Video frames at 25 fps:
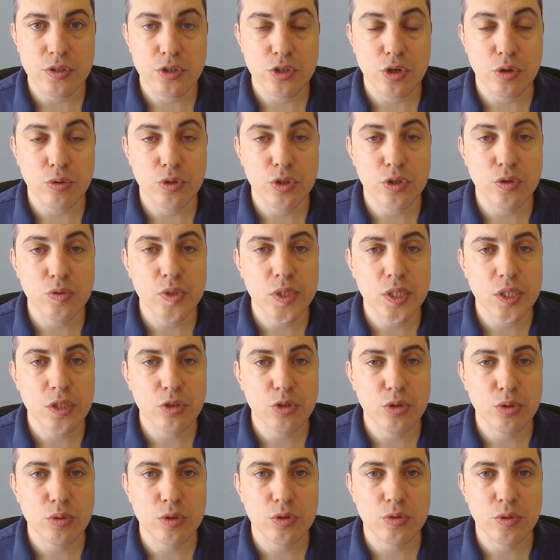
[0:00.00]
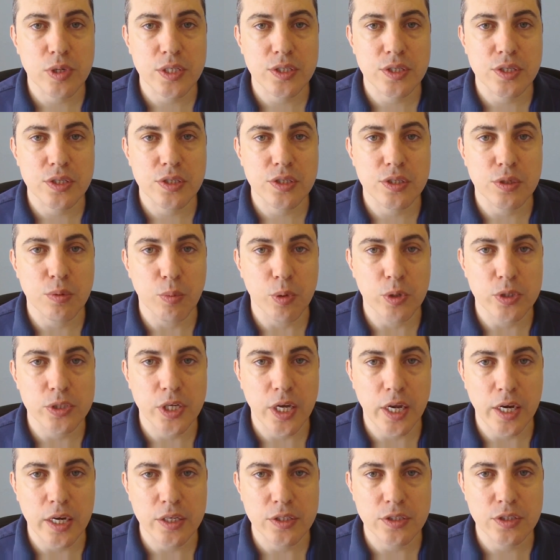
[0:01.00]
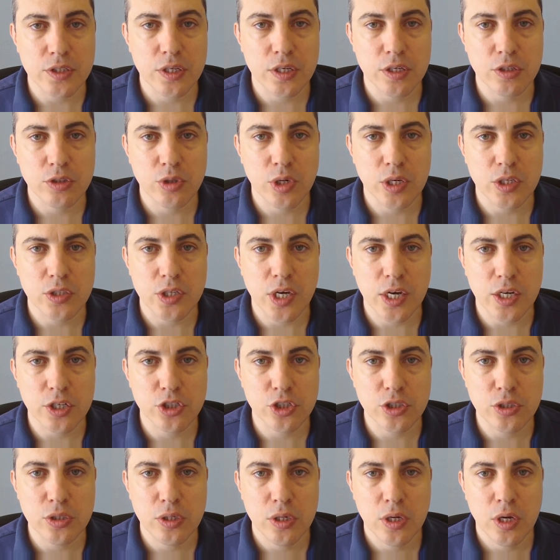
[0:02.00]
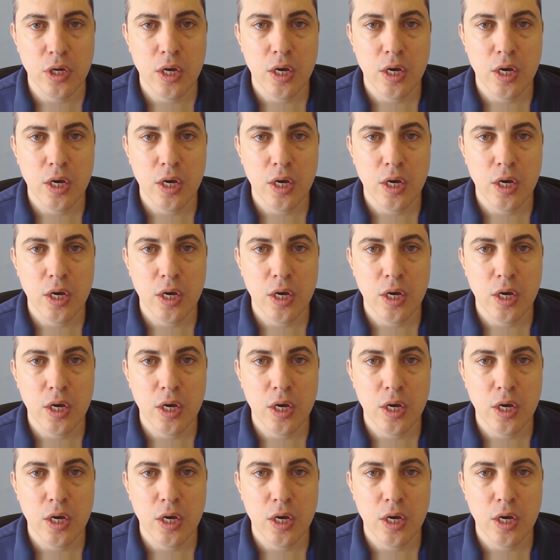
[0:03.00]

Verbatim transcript: So using two addresses simultaneously in a transaction